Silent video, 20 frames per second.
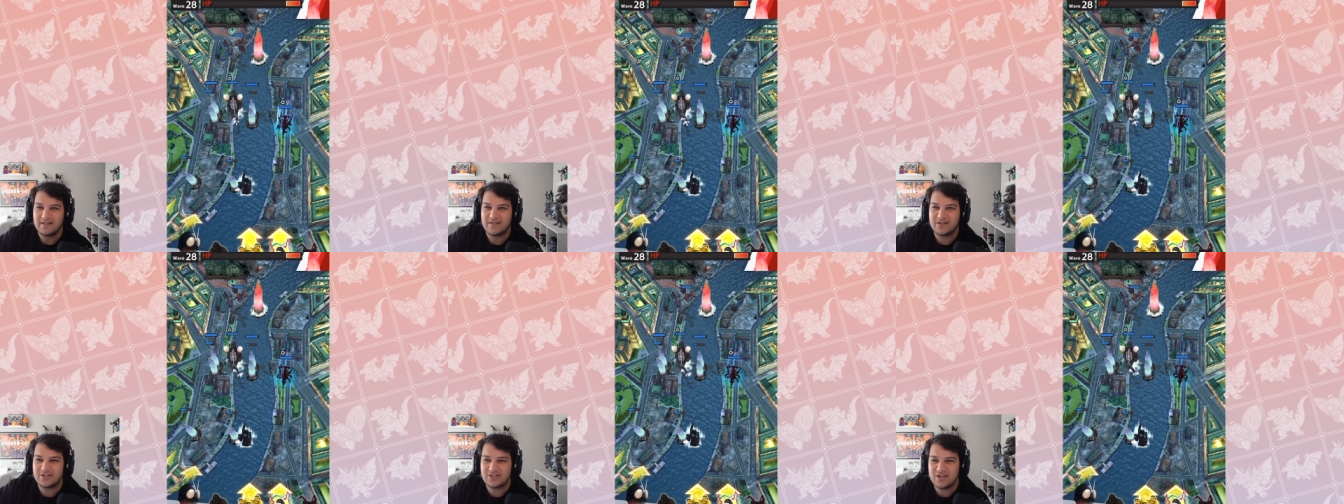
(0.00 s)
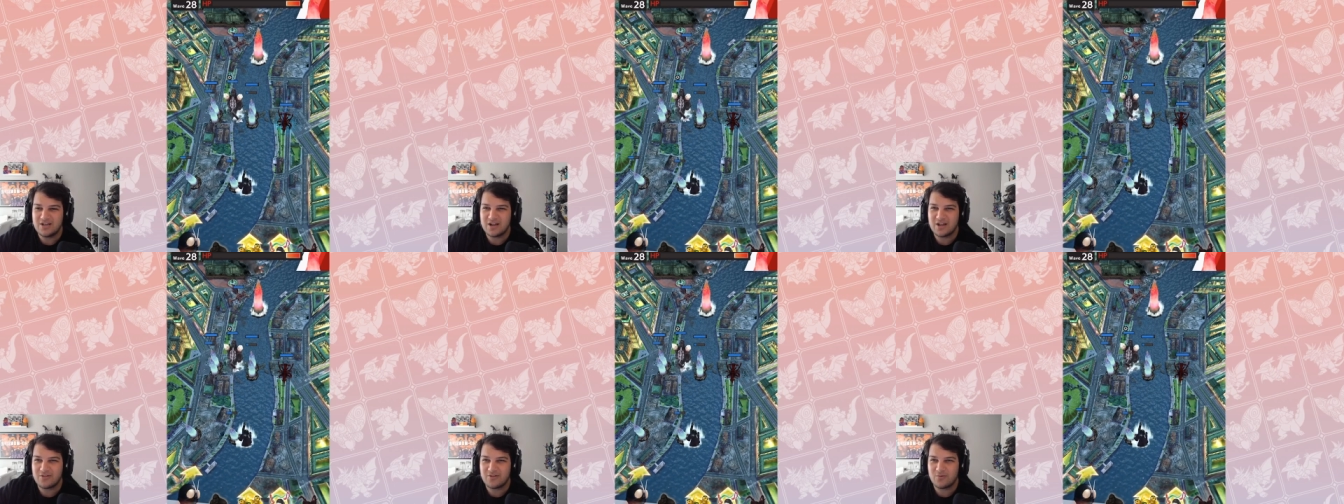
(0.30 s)
There's
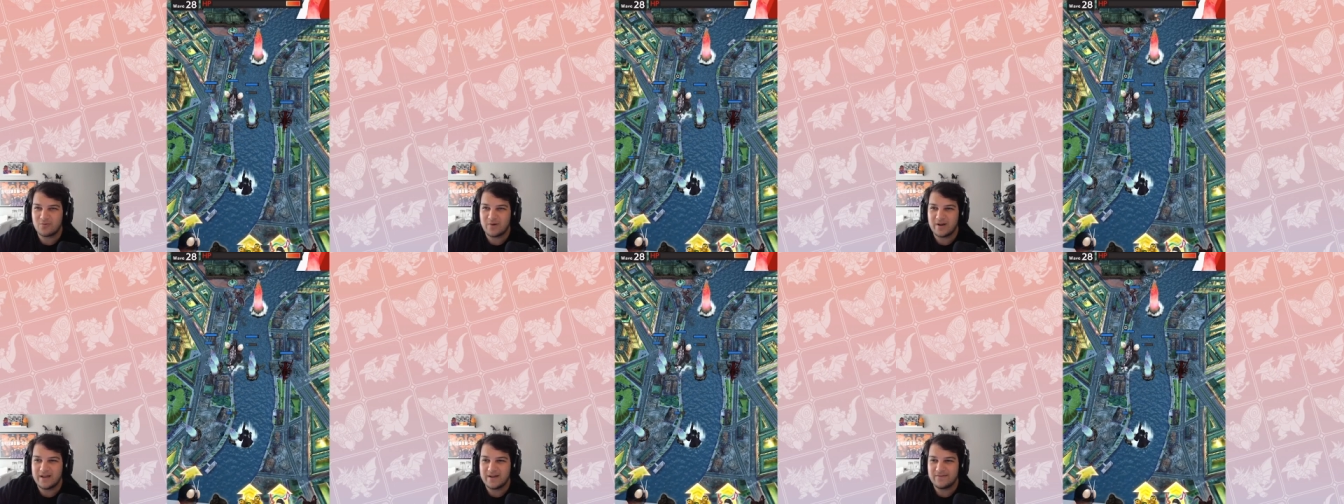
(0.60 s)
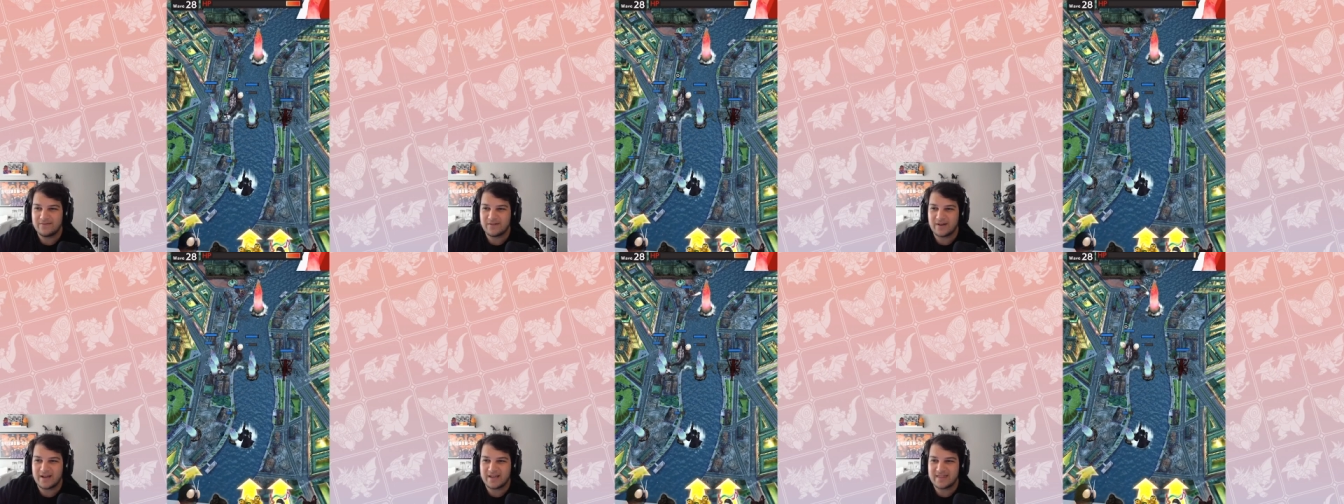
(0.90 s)
another
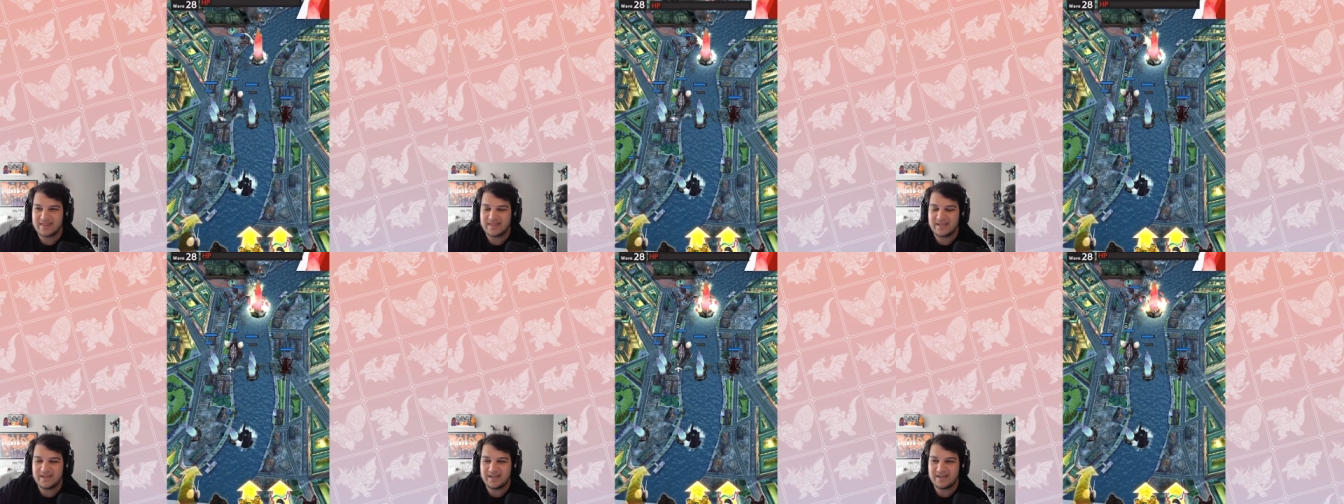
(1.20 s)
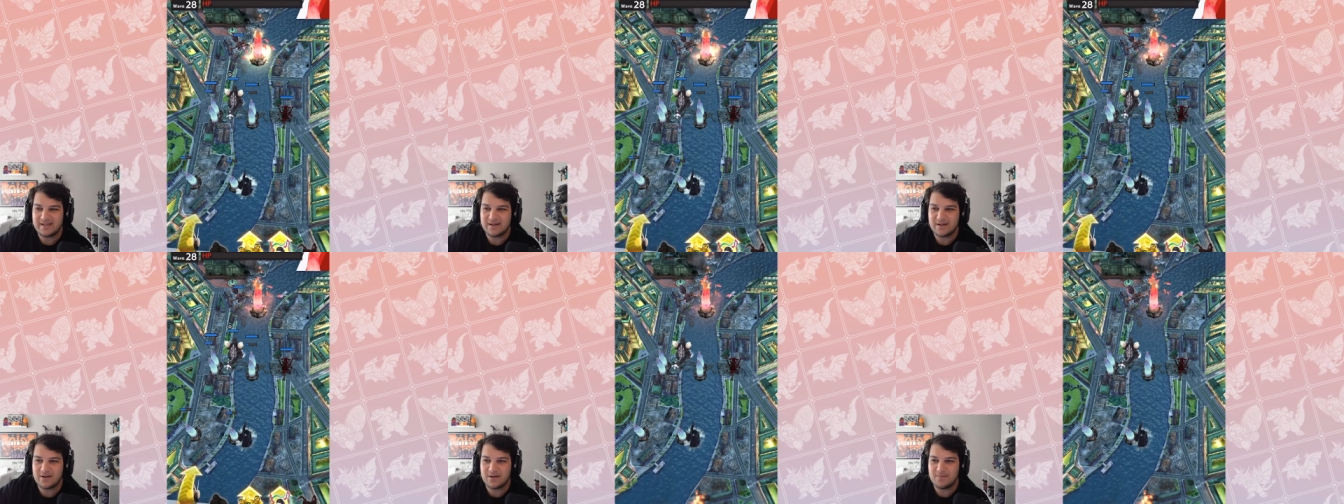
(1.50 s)
wave. I
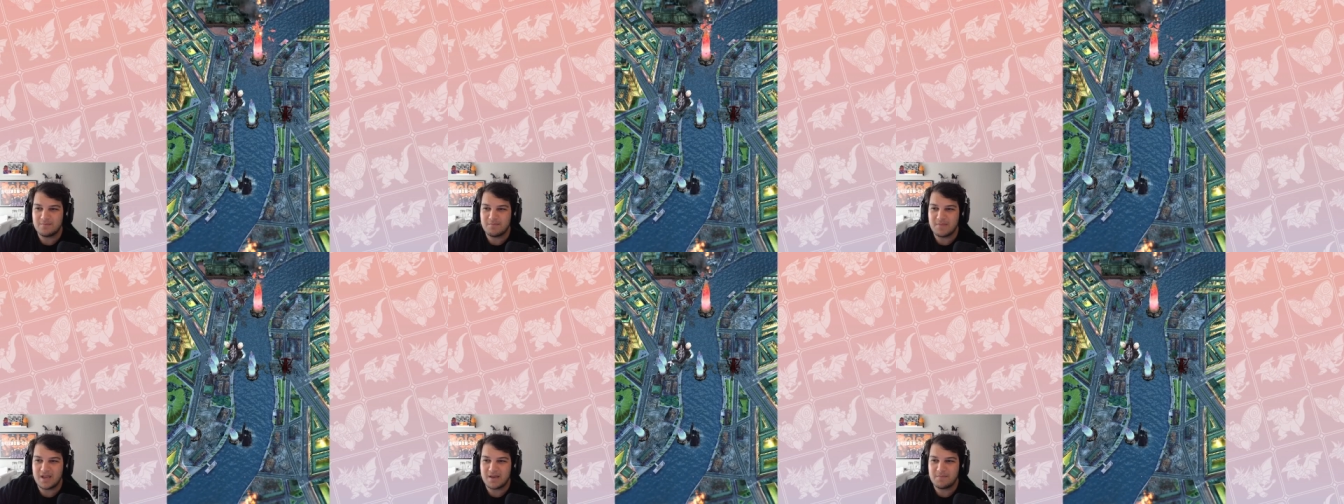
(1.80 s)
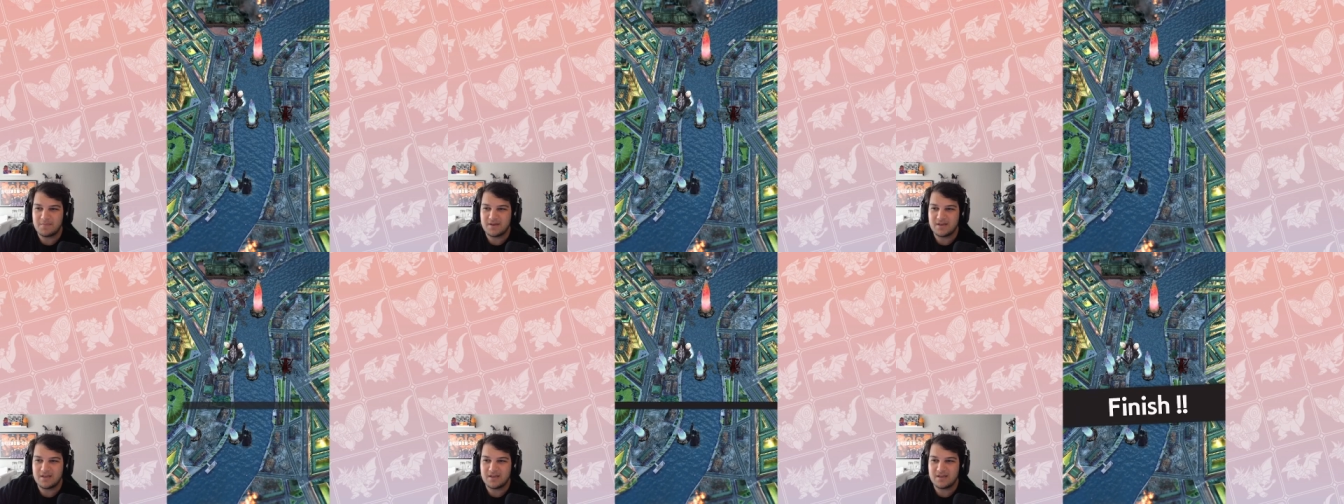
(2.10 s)
think
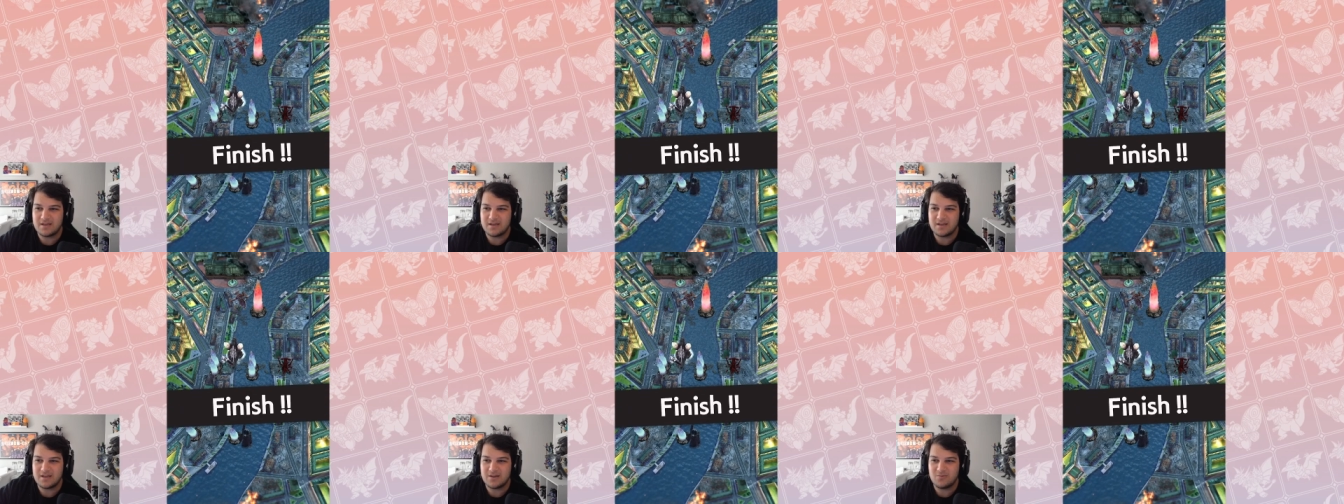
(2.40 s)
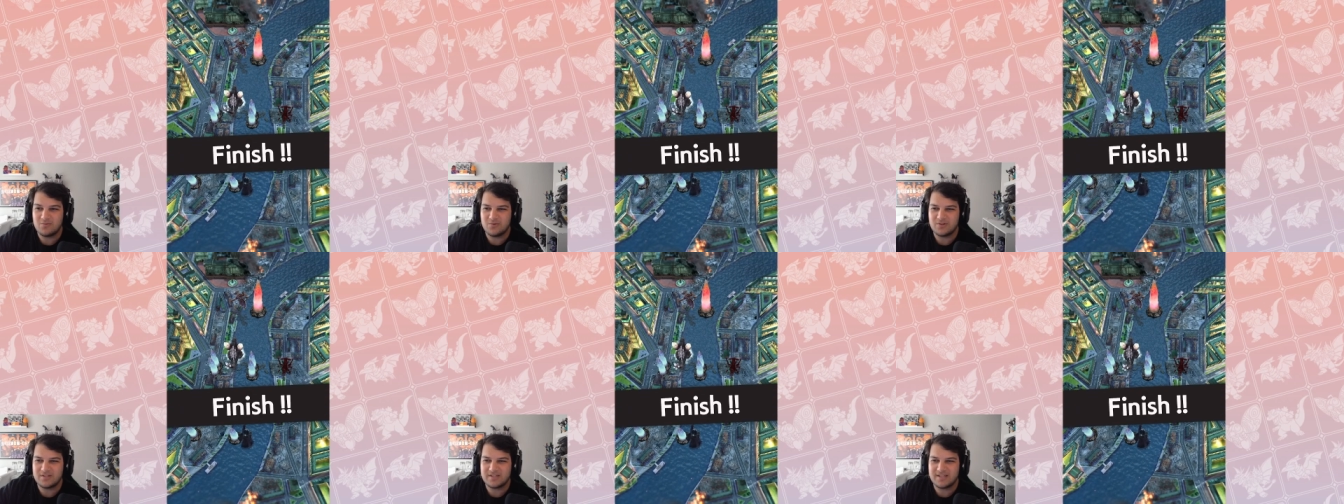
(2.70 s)
maybe
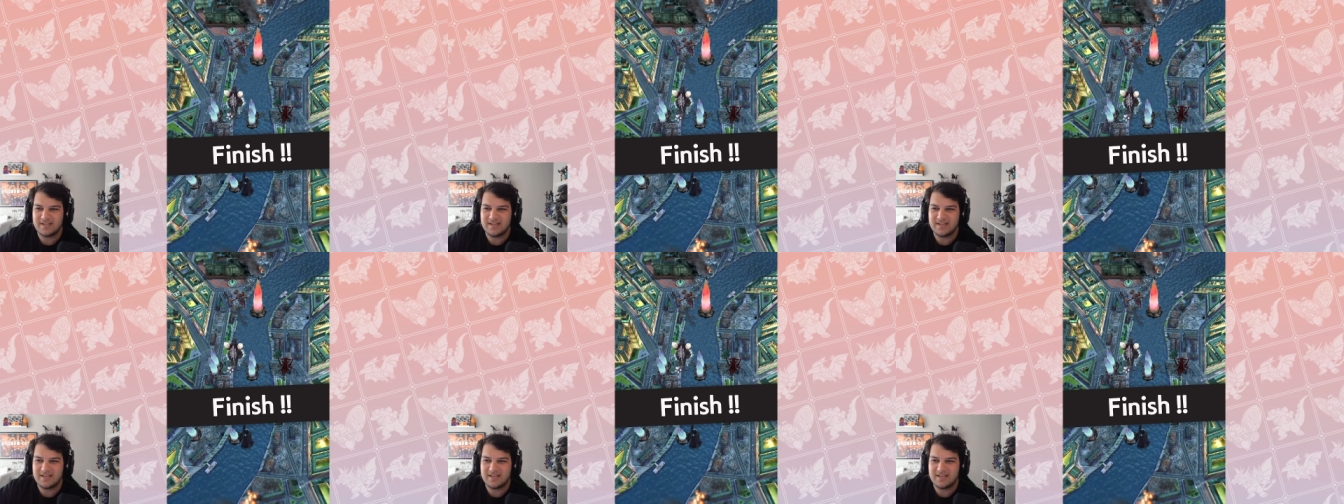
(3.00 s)
it was